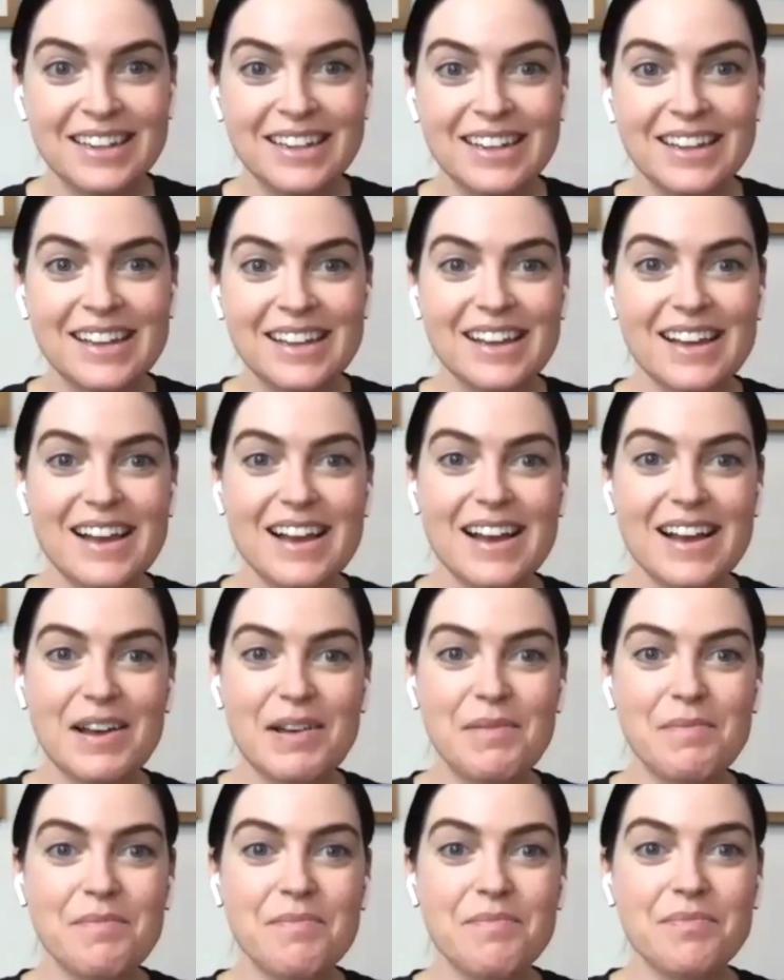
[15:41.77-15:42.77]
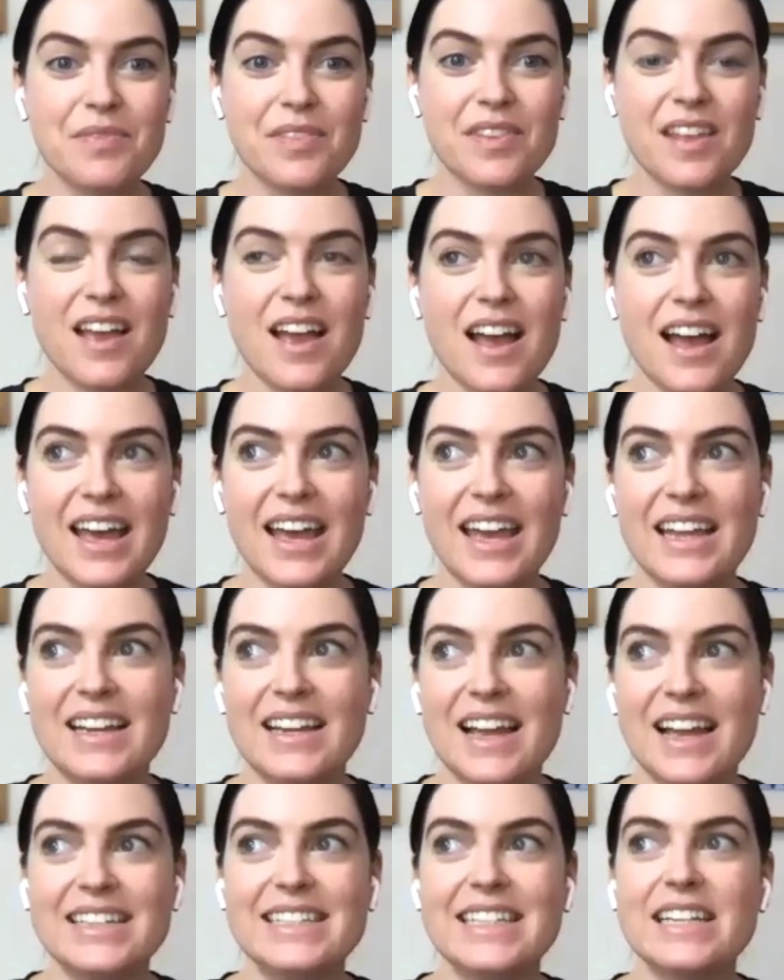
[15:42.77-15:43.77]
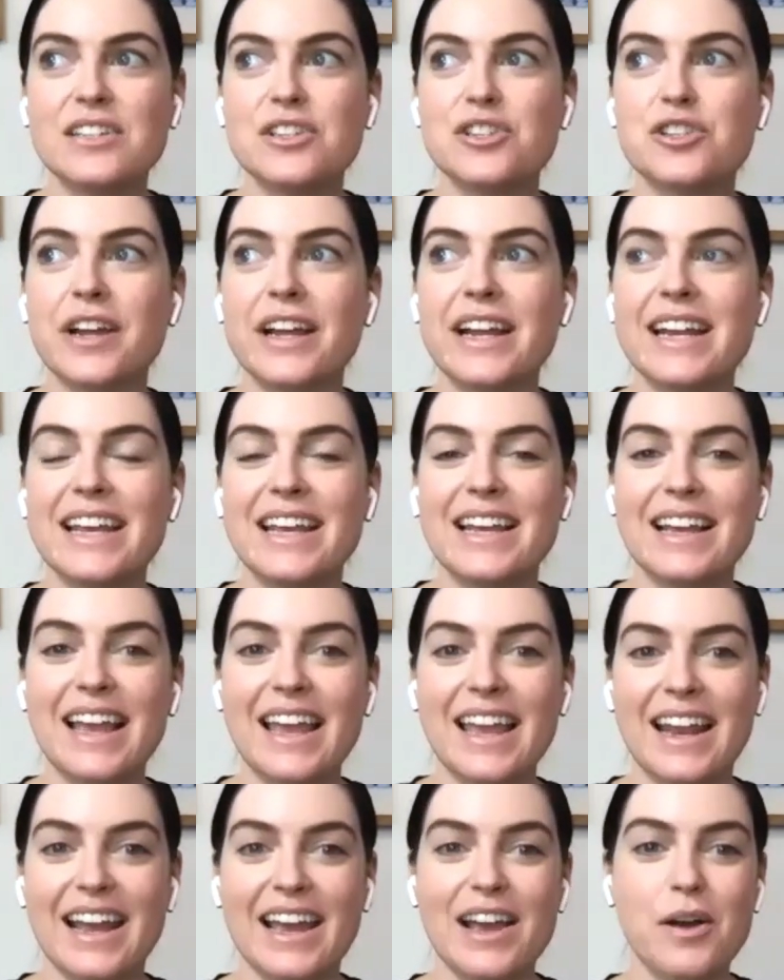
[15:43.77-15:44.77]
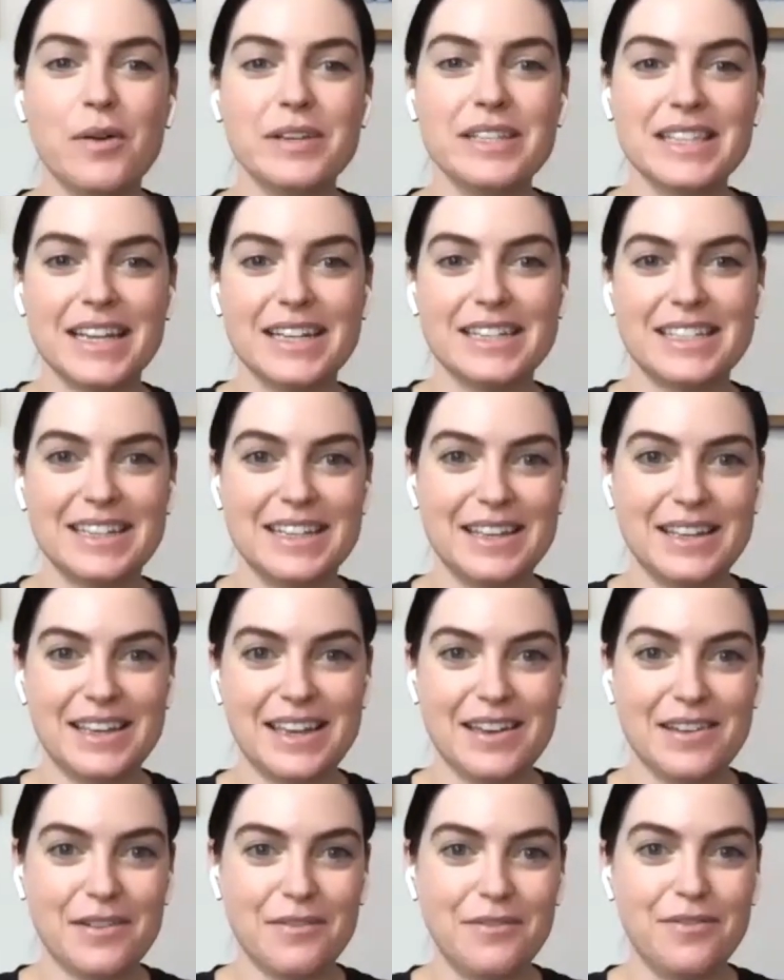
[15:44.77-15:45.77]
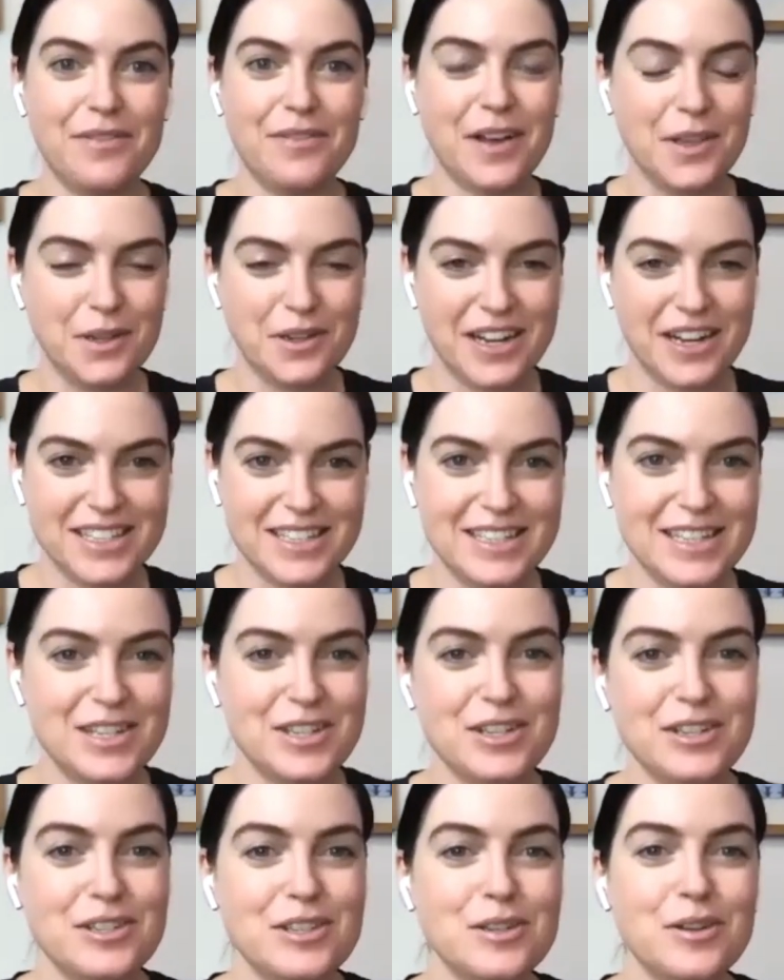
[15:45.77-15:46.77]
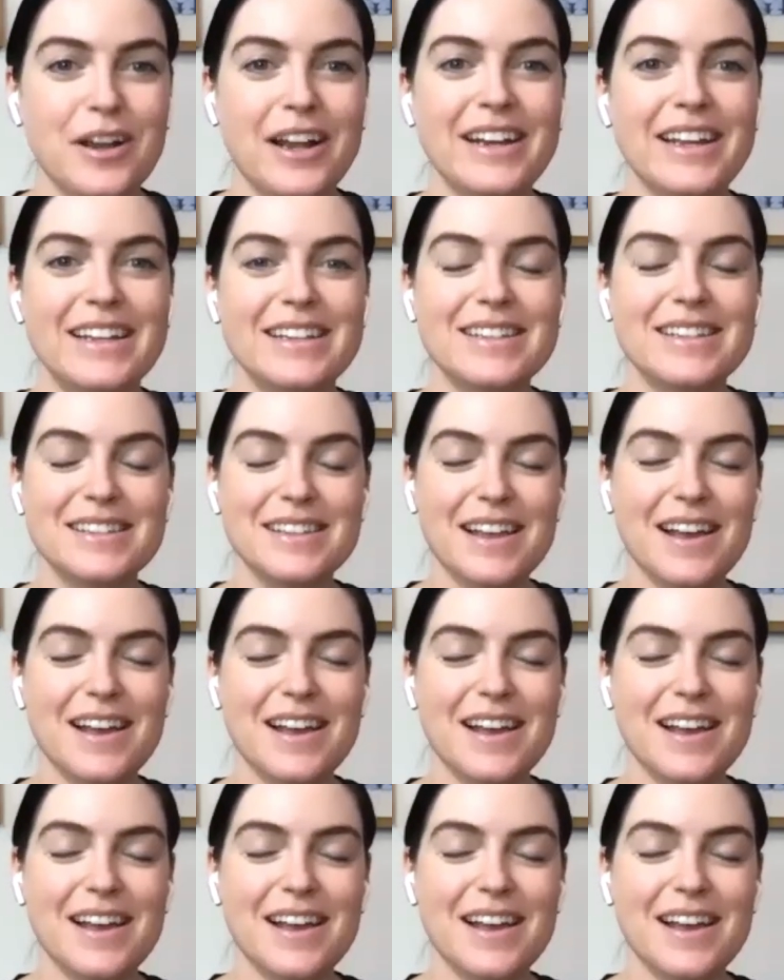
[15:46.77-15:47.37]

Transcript: Yeah. Um, I, I did a training and I always like to give other estheticians credit.